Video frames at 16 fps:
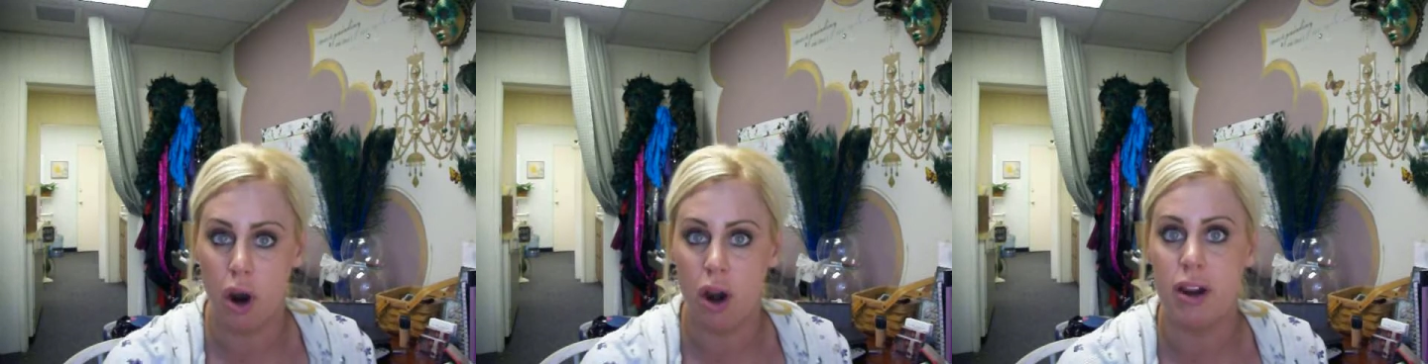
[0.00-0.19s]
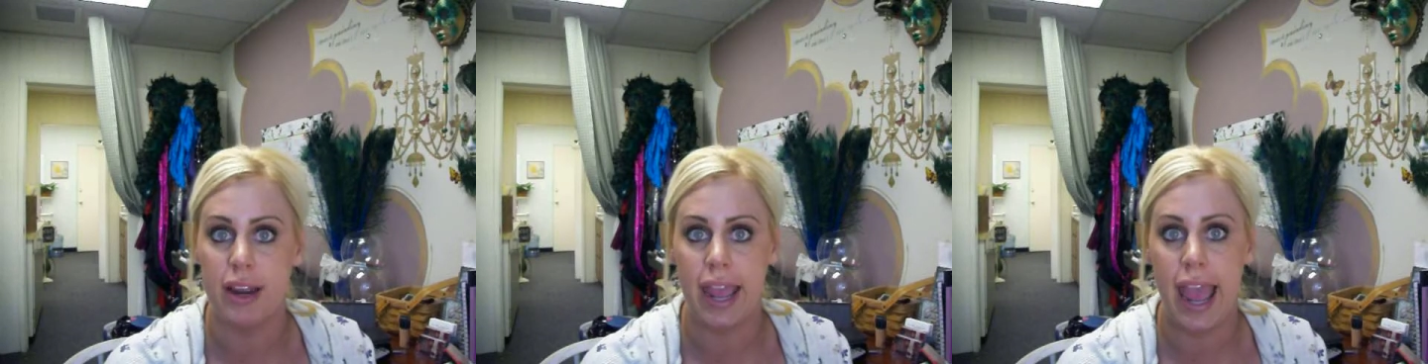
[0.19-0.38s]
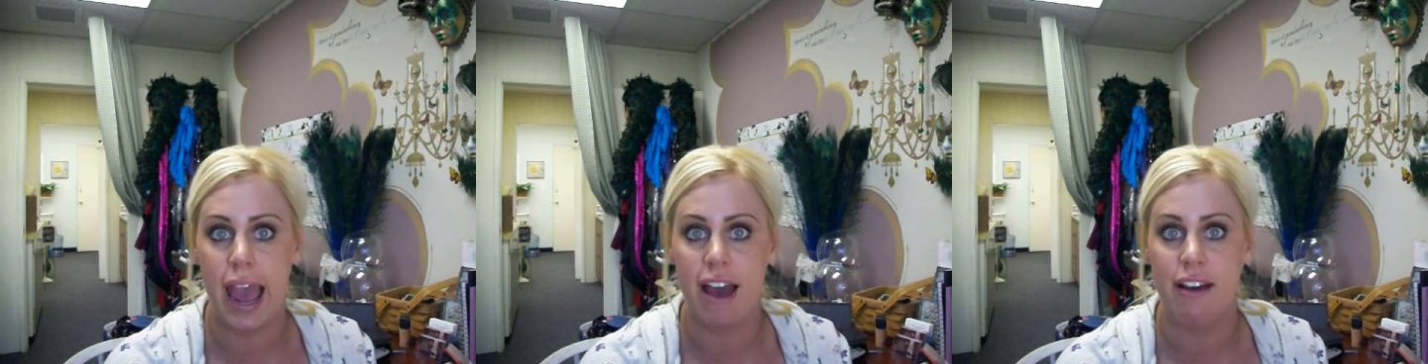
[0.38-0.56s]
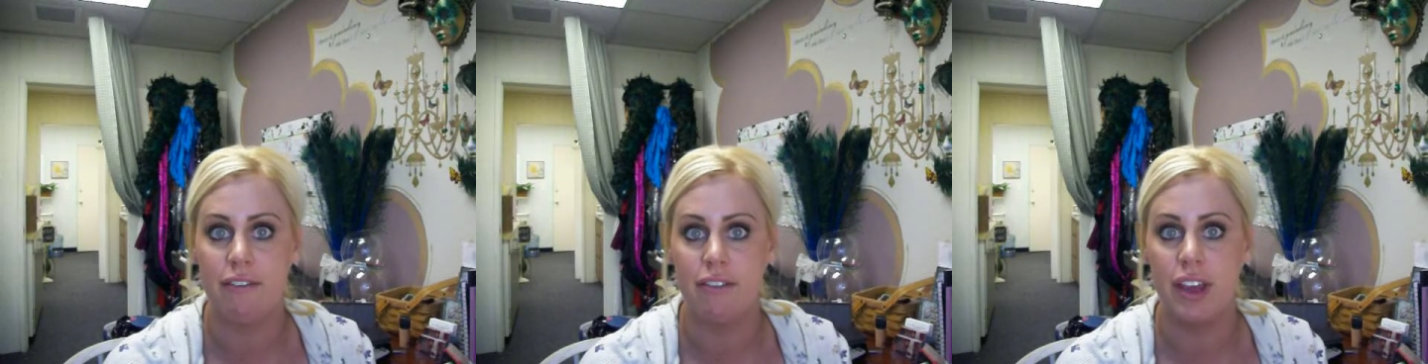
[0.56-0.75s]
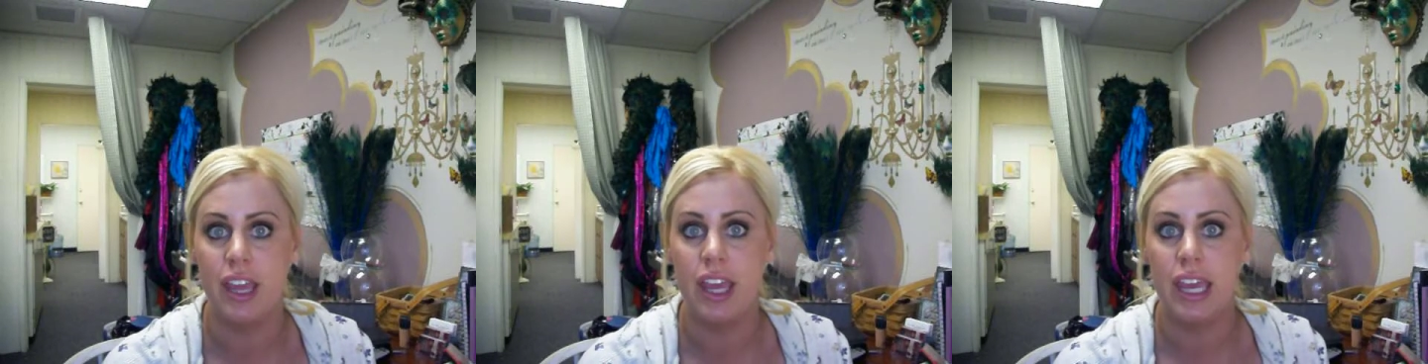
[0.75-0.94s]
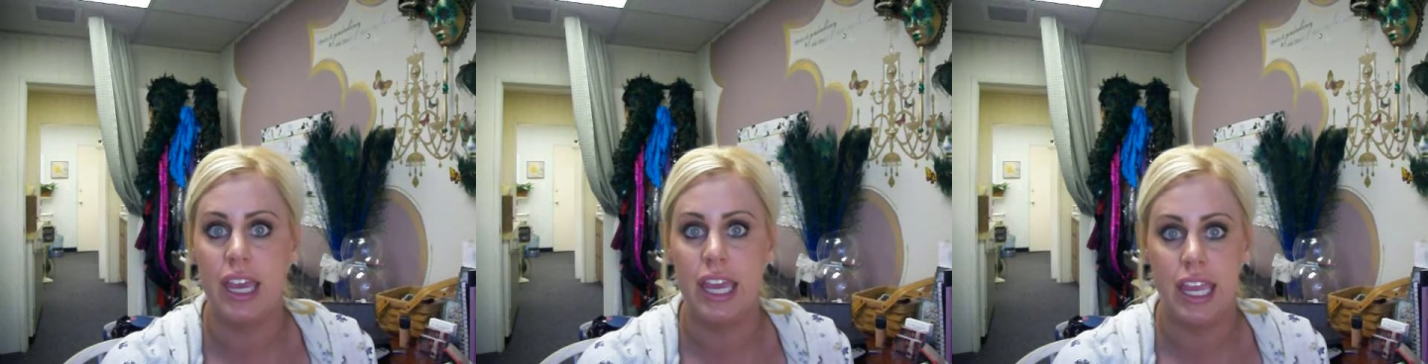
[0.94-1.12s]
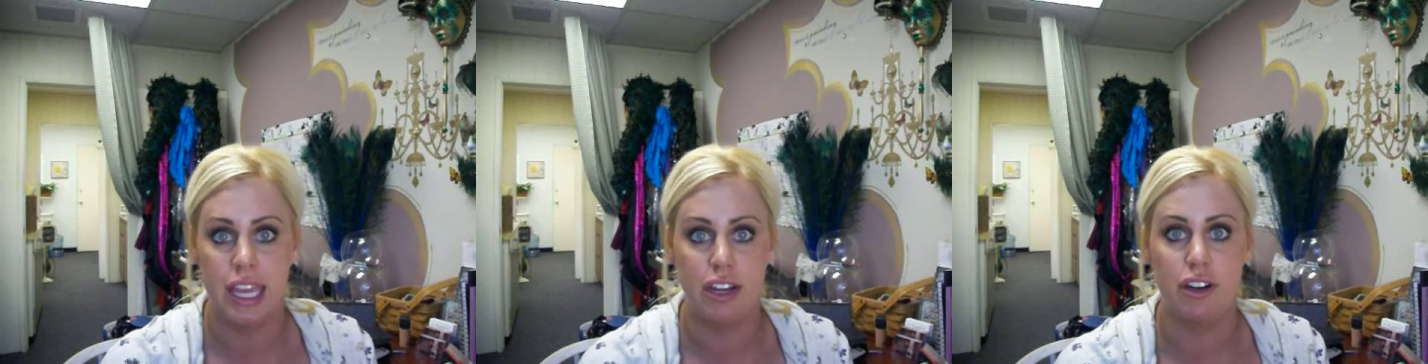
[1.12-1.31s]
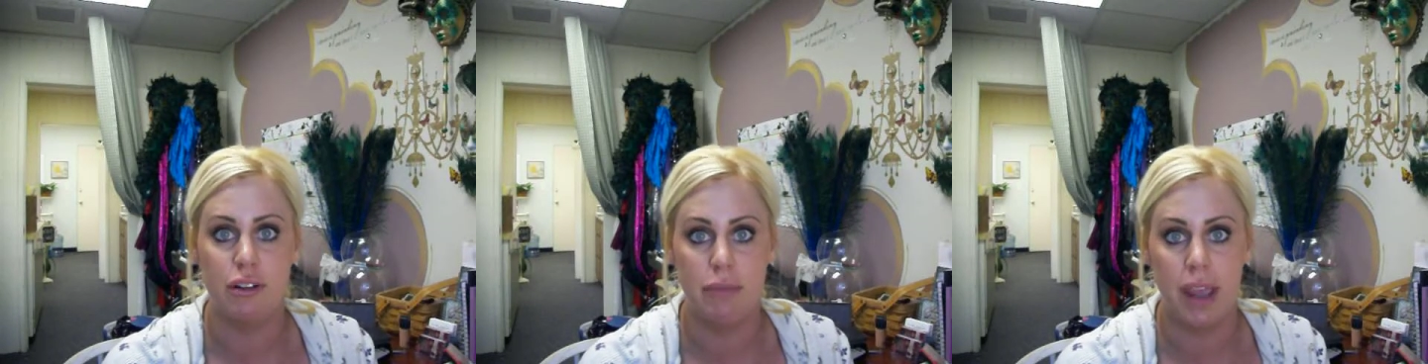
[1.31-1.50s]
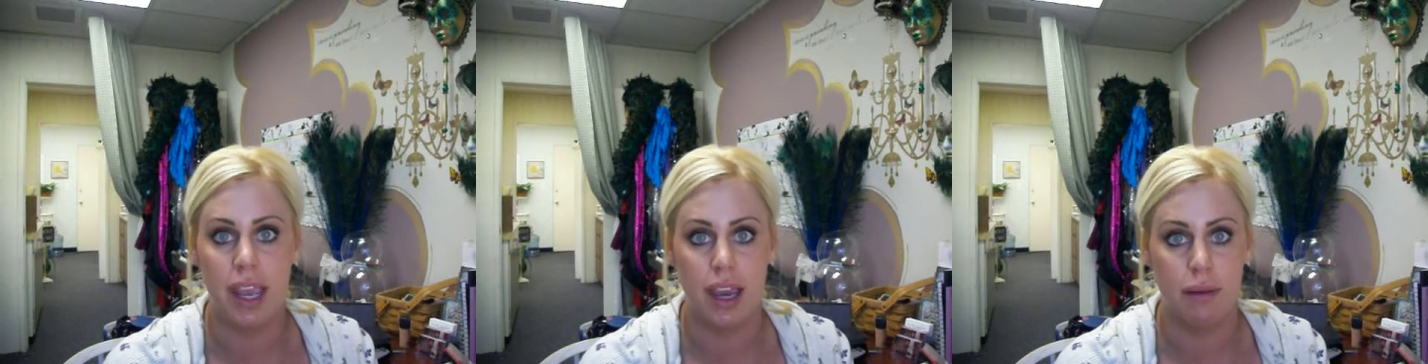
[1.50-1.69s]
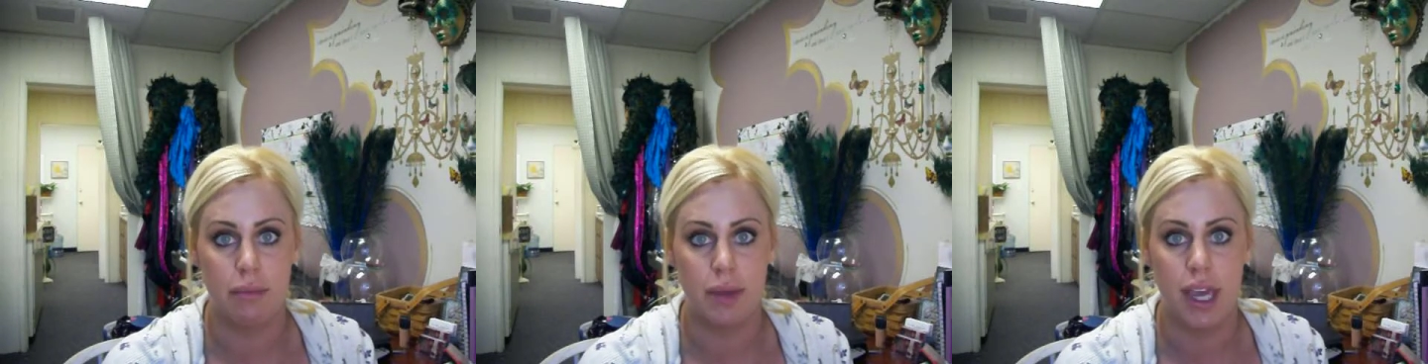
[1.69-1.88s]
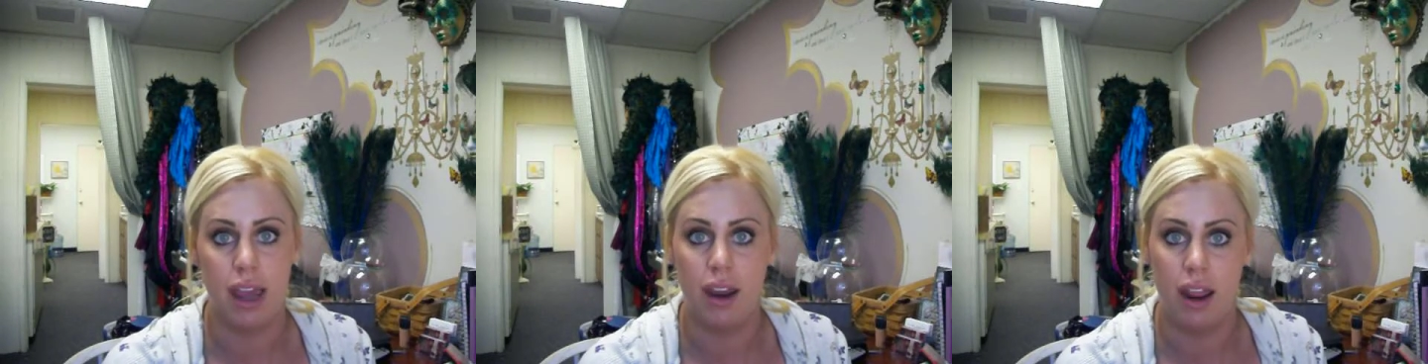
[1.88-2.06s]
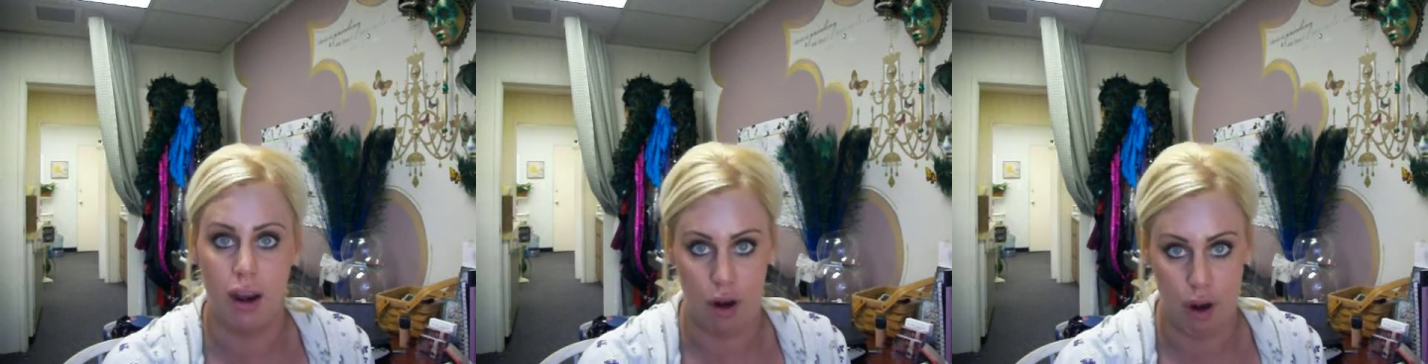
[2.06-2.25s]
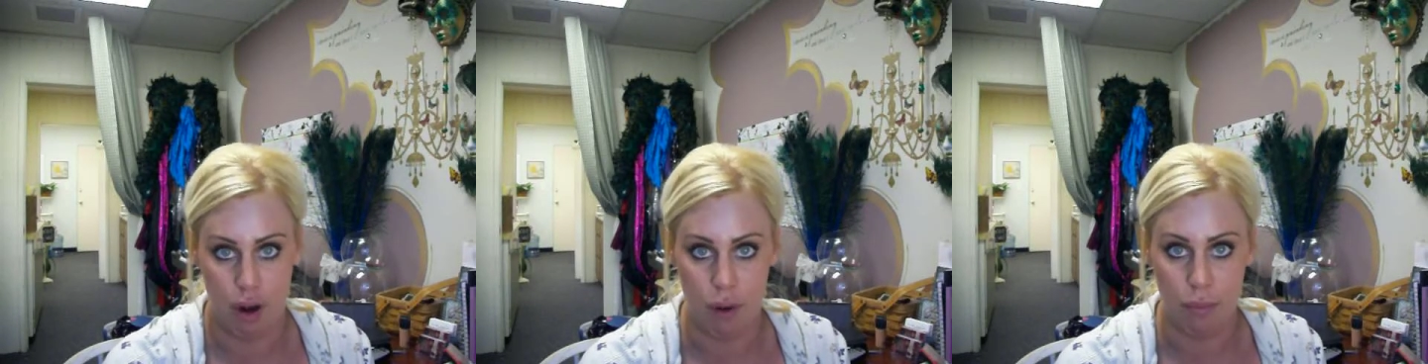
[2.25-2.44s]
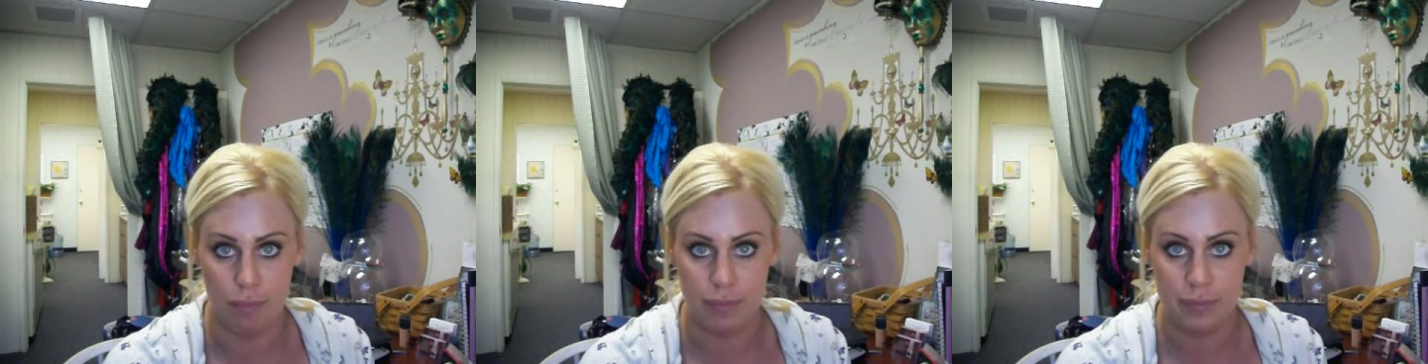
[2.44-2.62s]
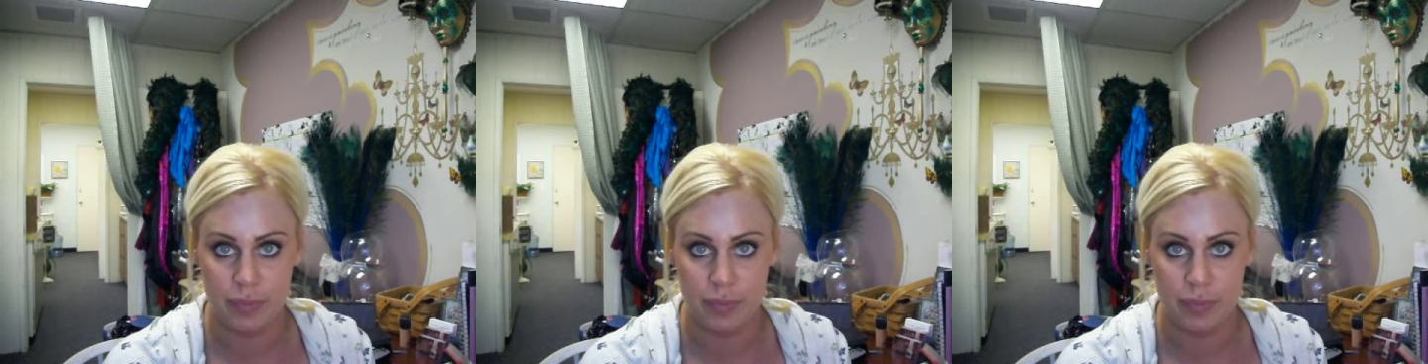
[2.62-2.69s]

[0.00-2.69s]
already have in your makeup kit at home.